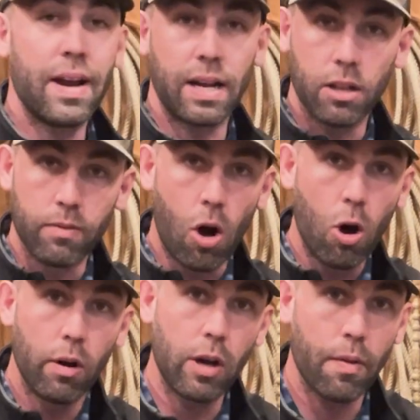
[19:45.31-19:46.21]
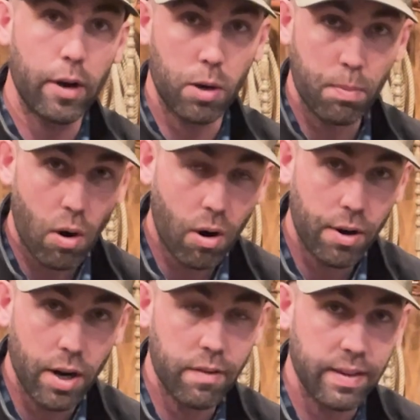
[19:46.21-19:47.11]
and I love all of y'all that are a
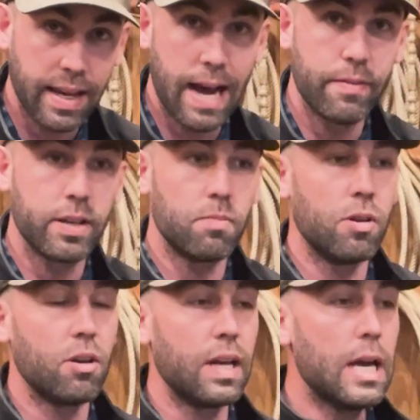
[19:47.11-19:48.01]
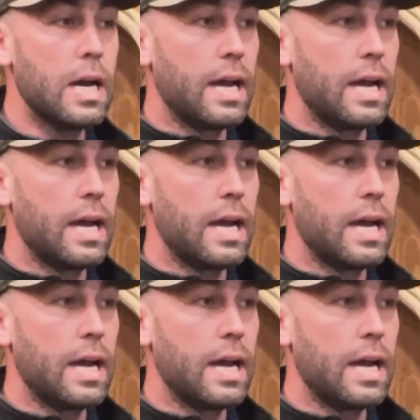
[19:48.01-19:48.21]
part of the CAVVY community.